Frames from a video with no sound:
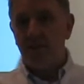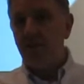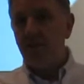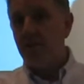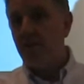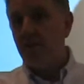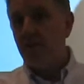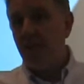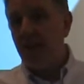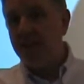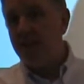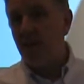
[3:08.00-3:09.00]
So
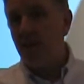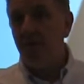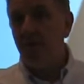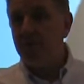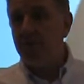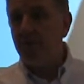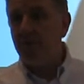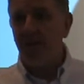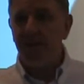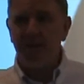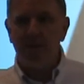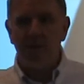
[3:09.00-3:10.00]
the exam board will
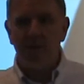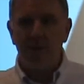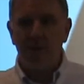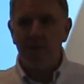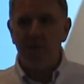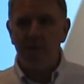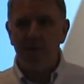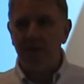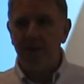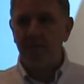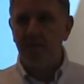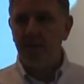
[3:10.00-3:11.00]
find that to be a problem
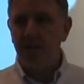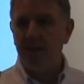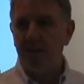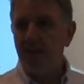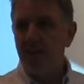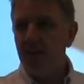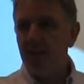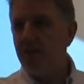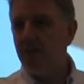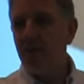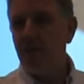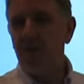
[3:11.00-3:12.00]
because it means that
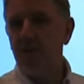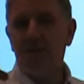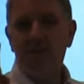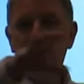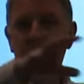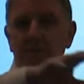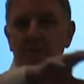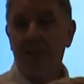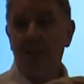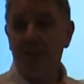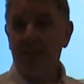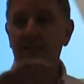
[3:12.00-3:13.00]
you all could do
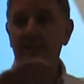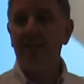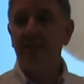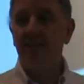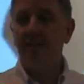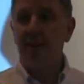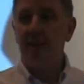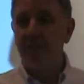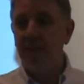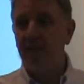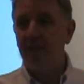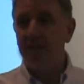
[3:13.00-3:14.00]
essentially the same
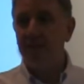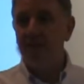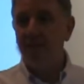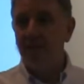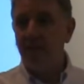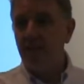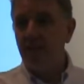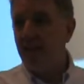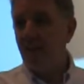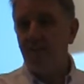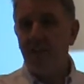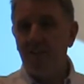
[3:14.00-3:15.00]
test
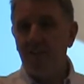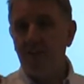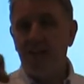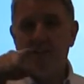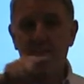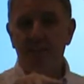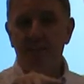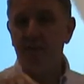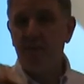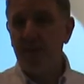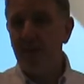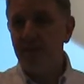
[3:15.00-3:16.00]
and have different levels
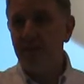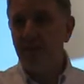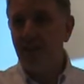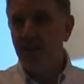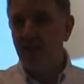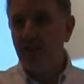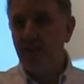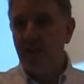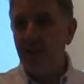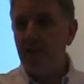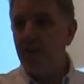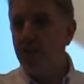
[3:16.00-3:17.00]
of ability,
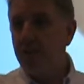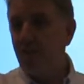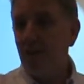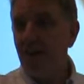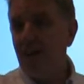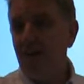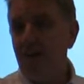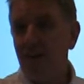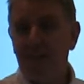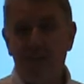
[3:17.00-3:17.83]
and you could have a higher